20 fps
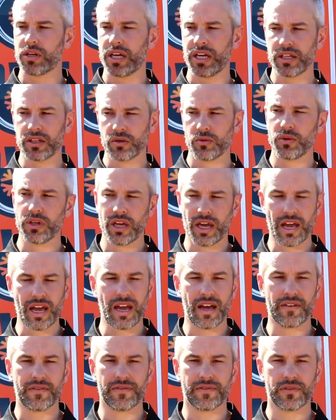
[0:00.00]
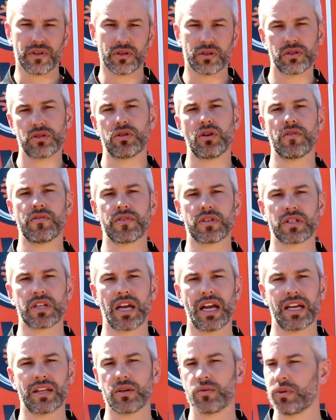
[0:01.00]
hey, do we have, to the service
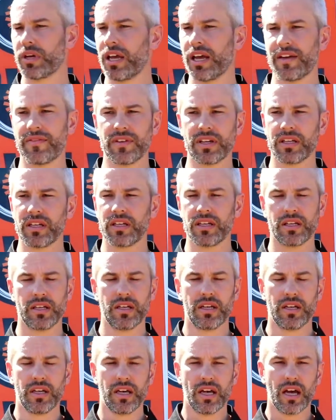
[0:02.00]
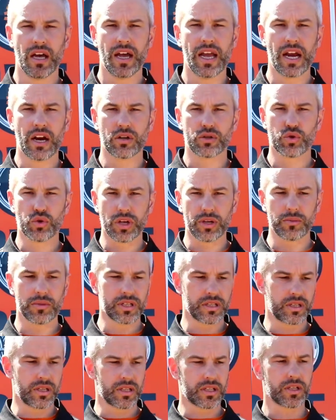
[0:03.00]
guy, do we have any air
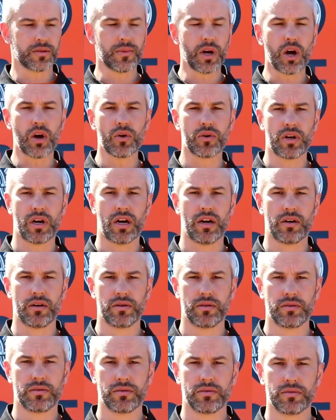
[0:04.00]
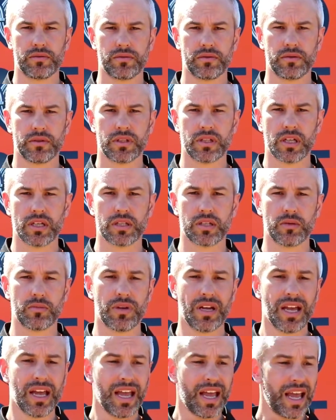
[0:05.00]
treatment system on our
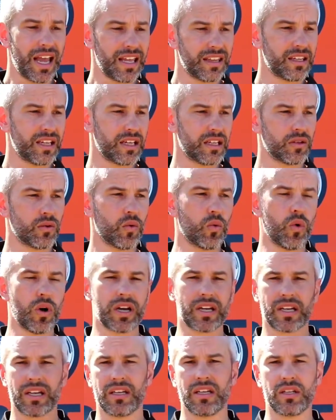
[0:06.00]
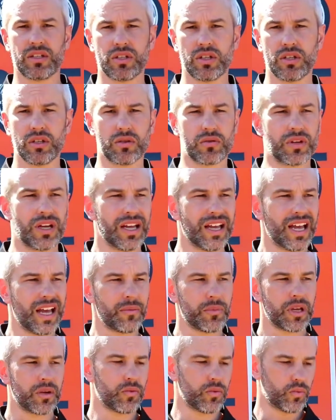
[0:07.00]
system? And then what can it do? I
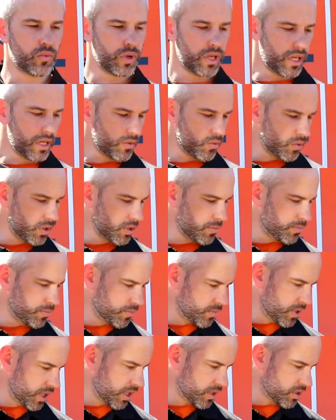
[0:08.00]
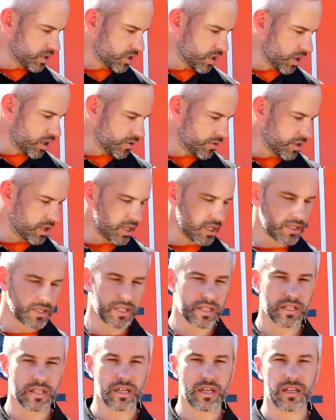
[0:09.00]
mean, we install these,
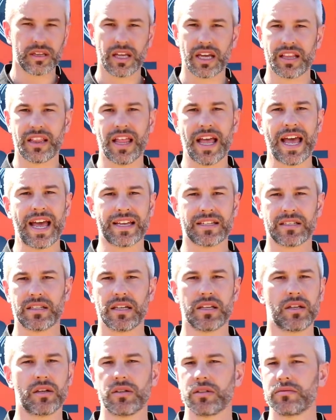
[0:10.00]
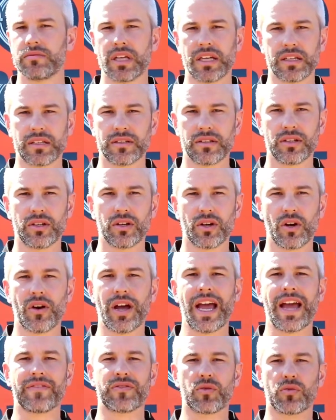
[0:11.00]
and they last. You don't
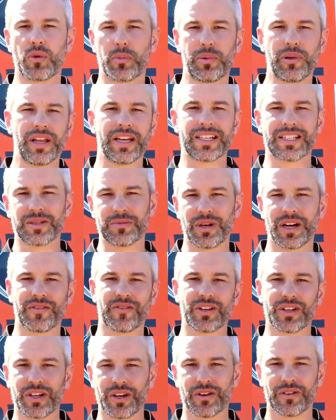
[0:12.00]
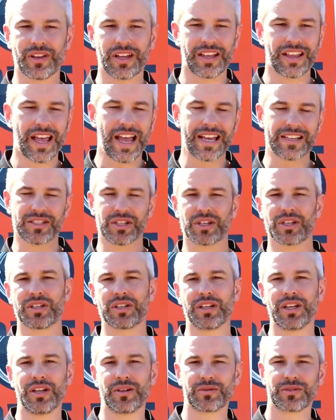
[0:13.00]
have to replace them every year. They last a
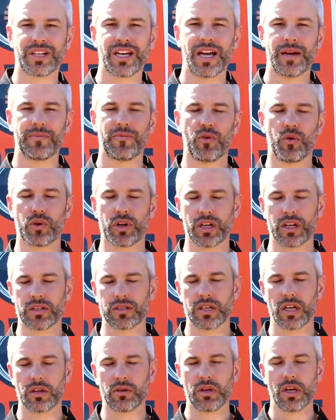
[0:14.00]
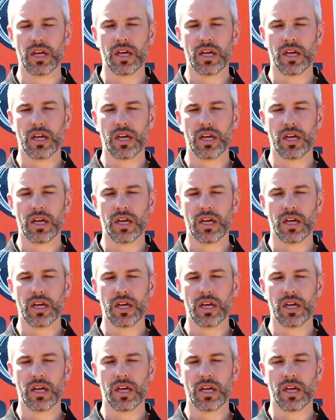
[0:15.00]
good long time for you. So